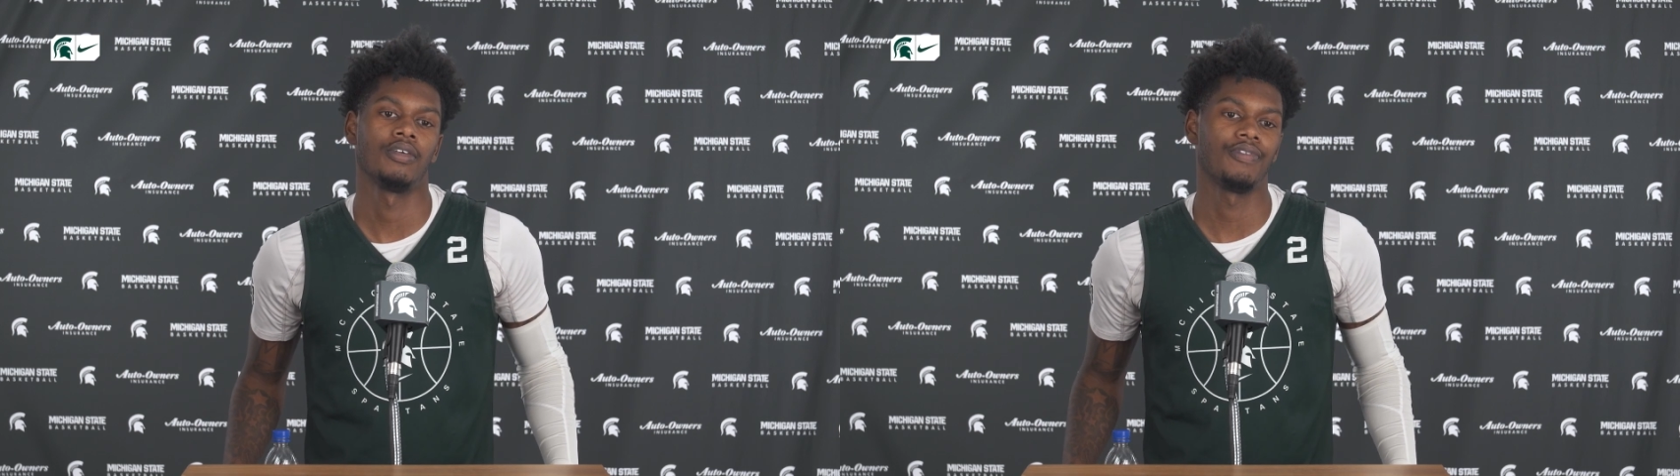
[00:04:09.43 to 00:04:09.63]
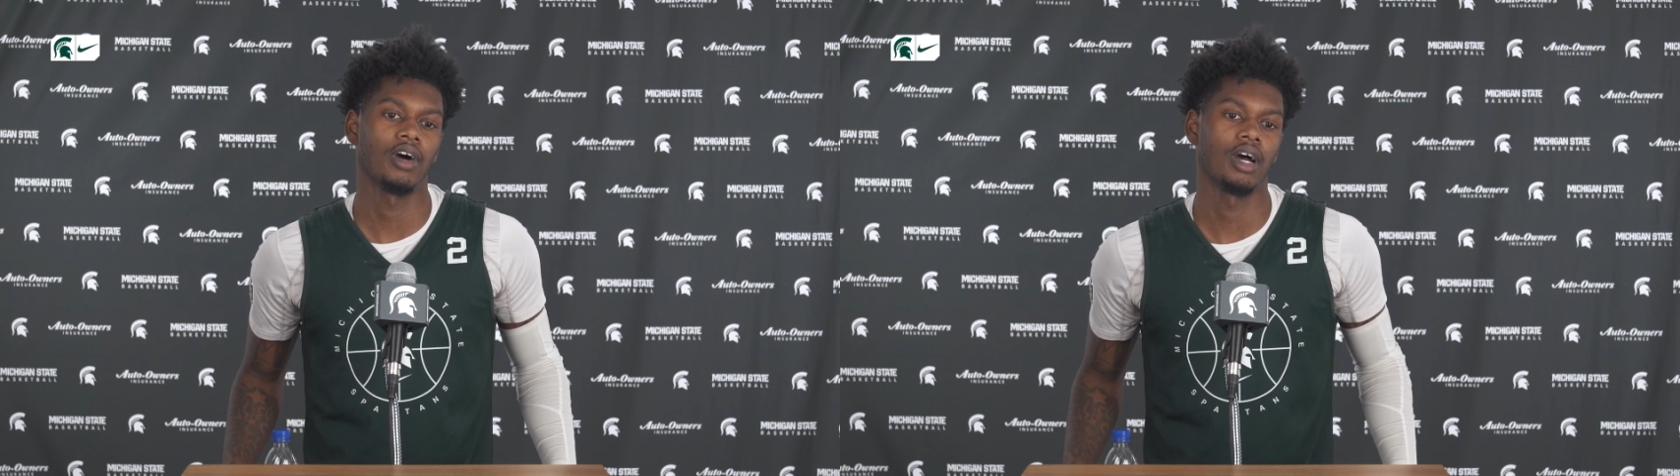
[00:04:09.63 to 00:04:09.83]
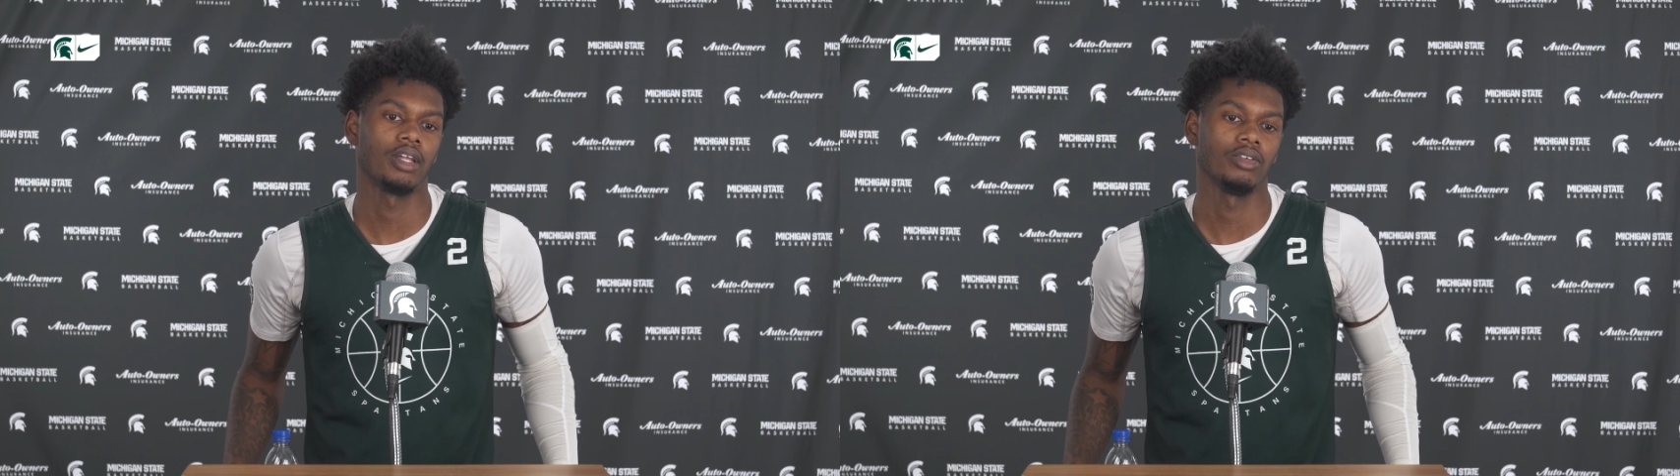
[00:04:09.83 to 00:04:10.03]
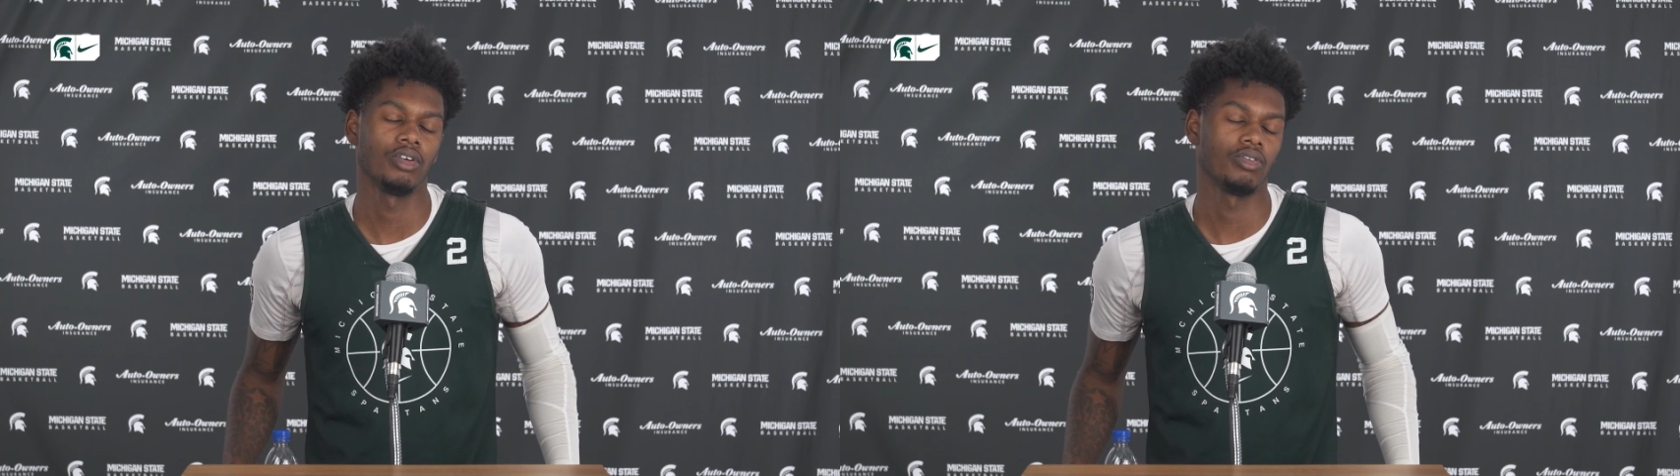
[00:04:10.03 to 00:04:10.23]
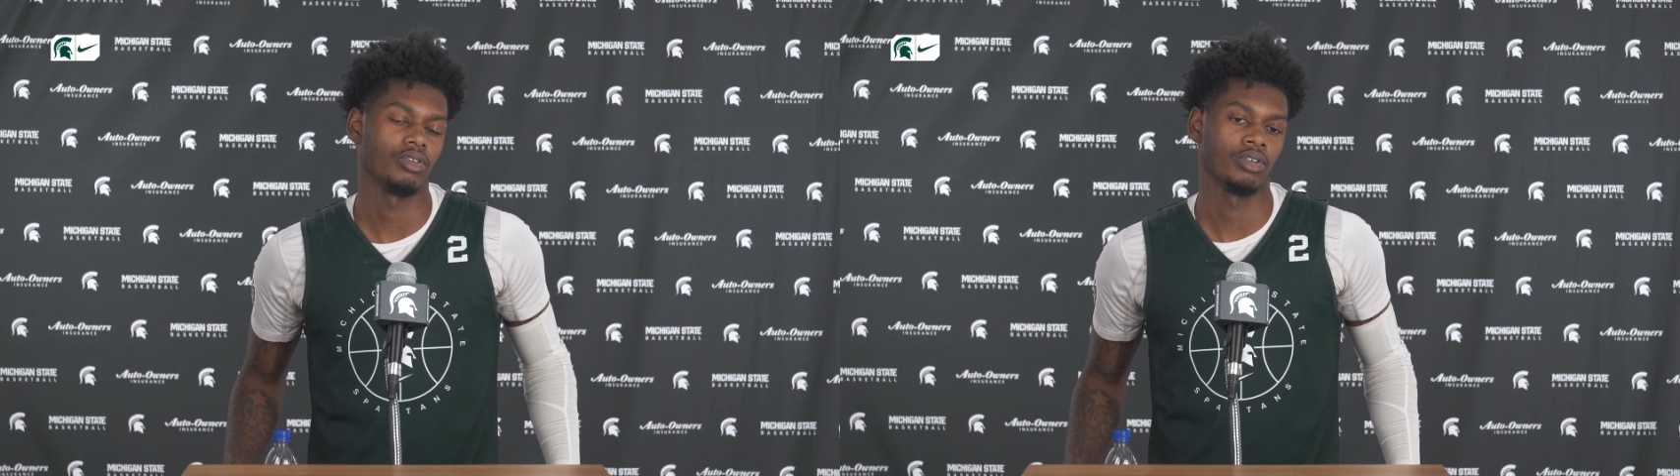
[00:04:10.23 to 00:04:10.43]
find
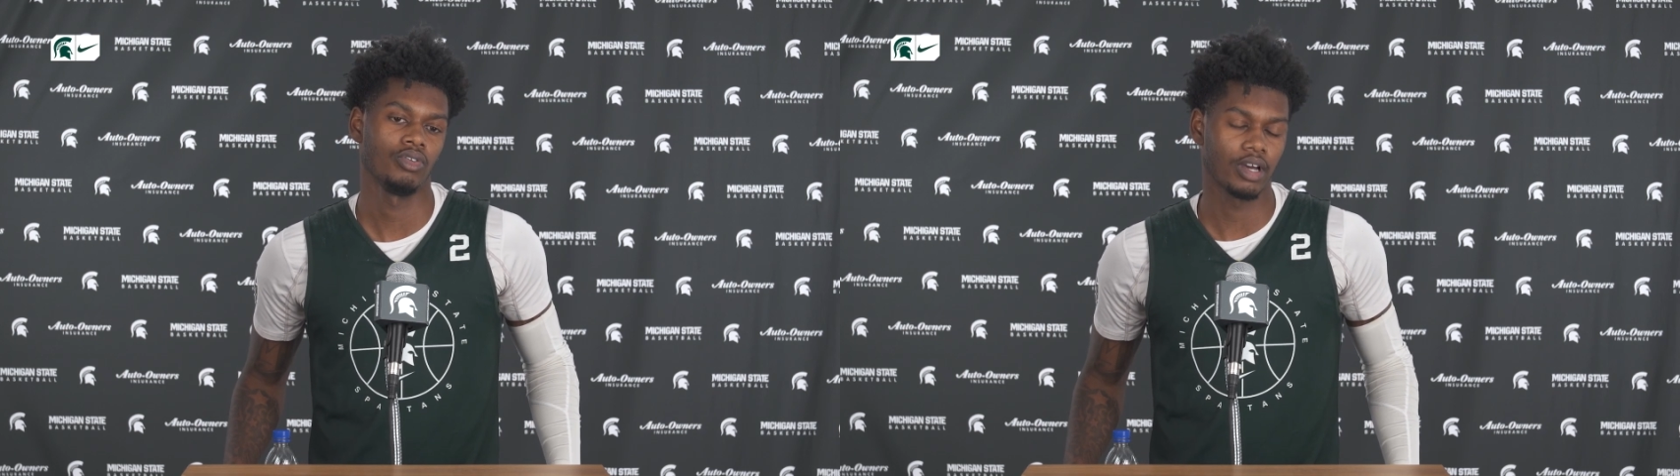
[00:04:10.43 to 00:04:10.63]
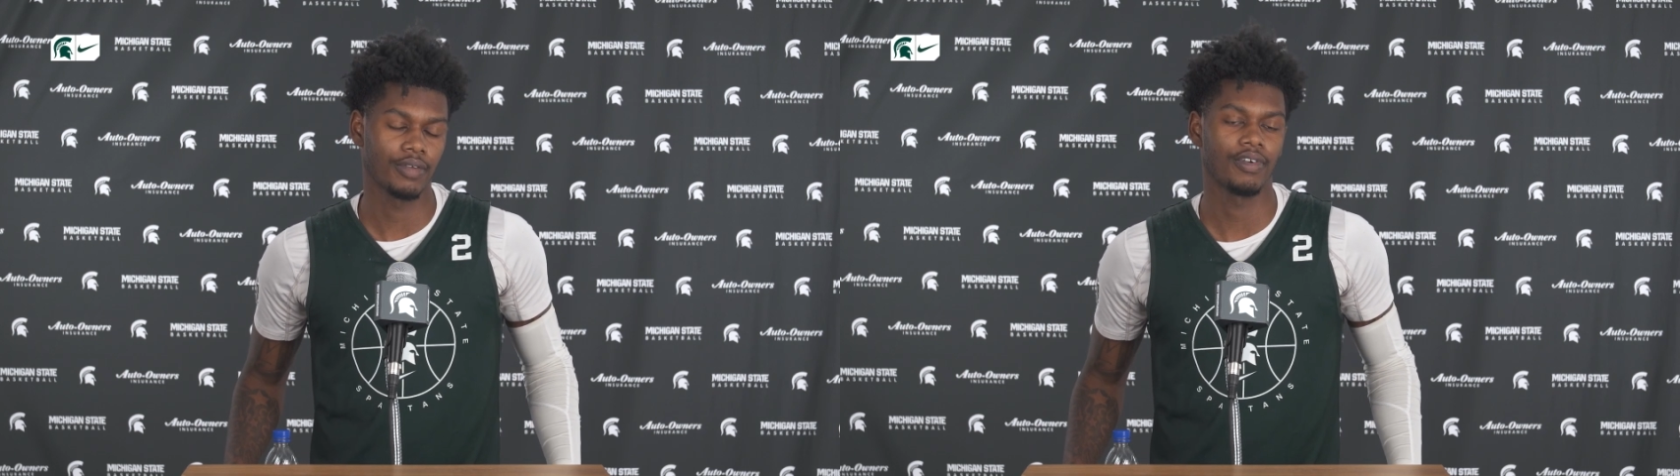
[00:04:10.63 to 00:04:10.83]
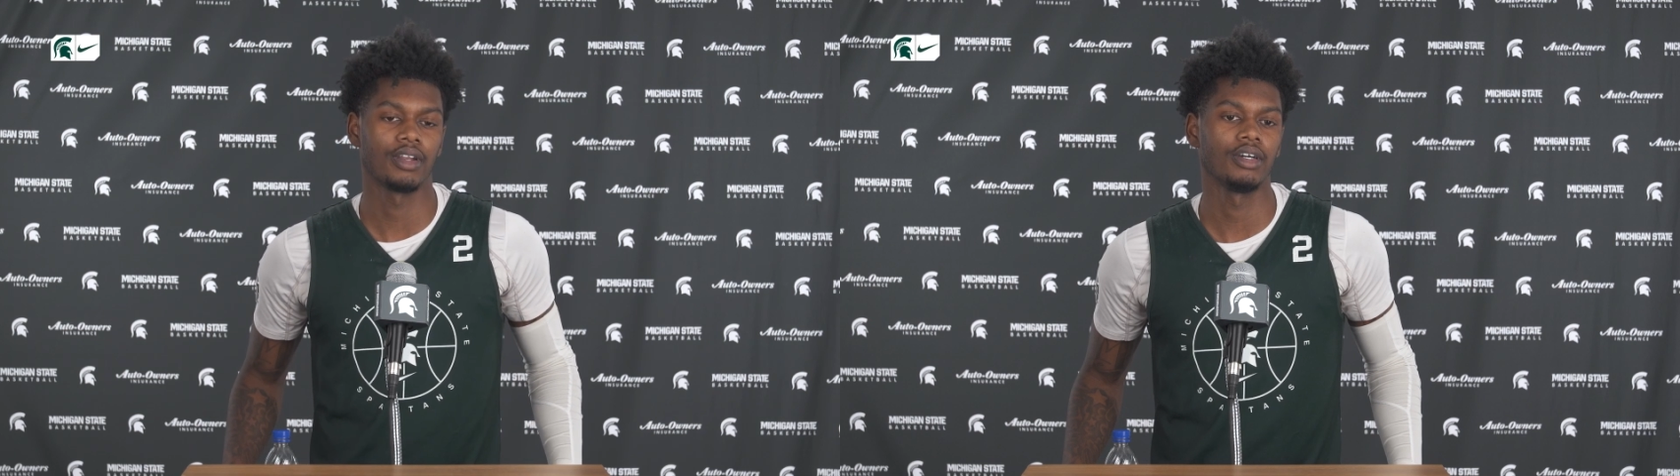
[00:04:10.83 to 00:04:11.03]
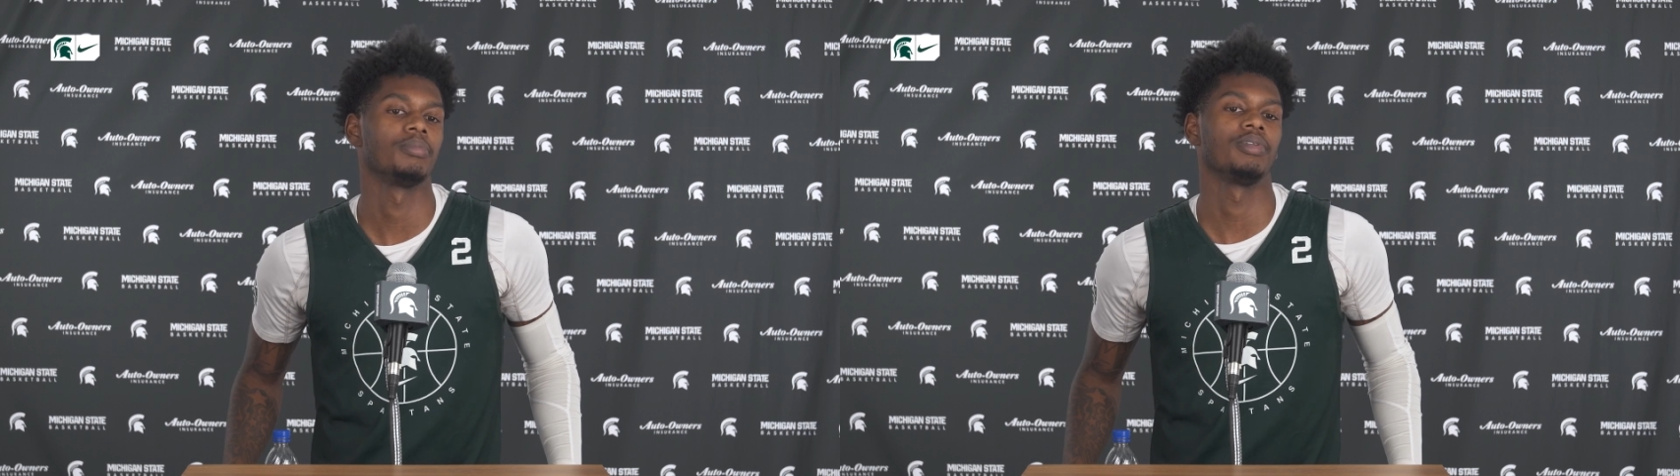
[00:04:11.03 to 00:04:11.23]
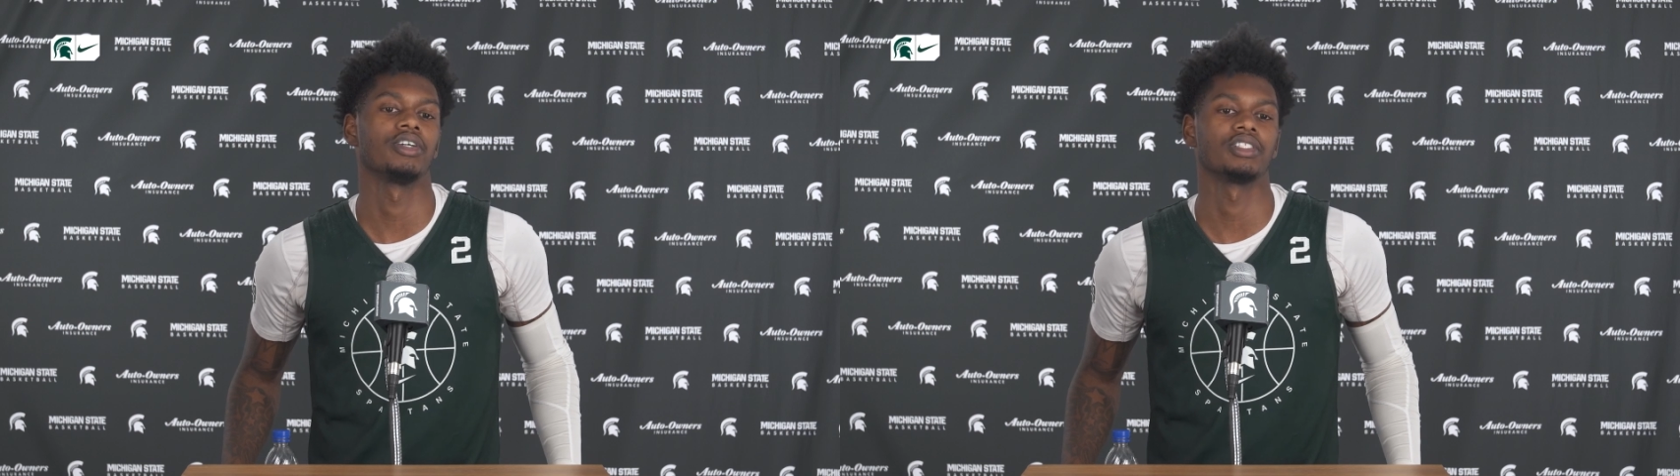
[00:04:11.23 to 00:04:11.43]
other
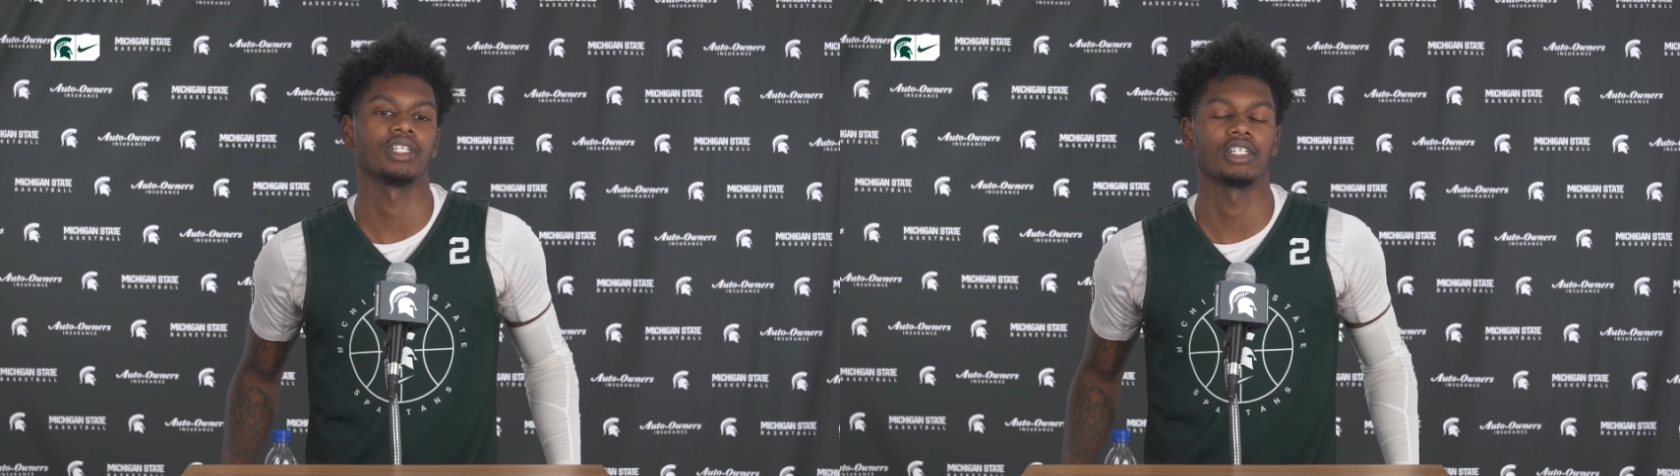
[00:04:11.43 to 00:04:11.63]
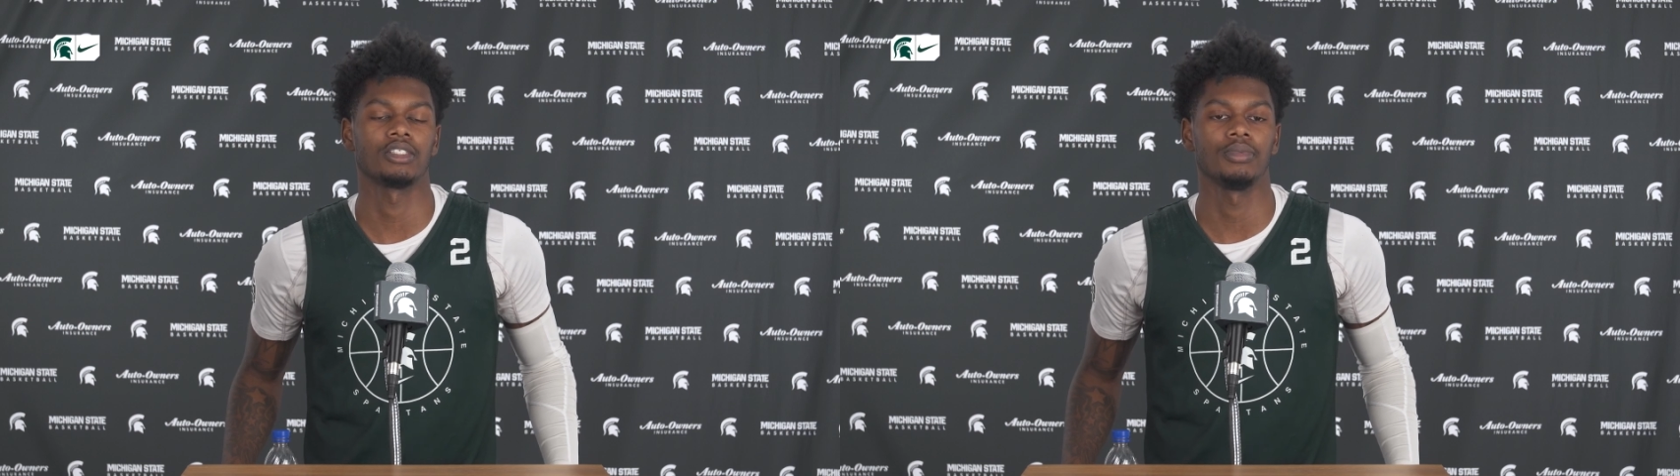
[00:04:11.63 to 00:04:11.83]
players' shots.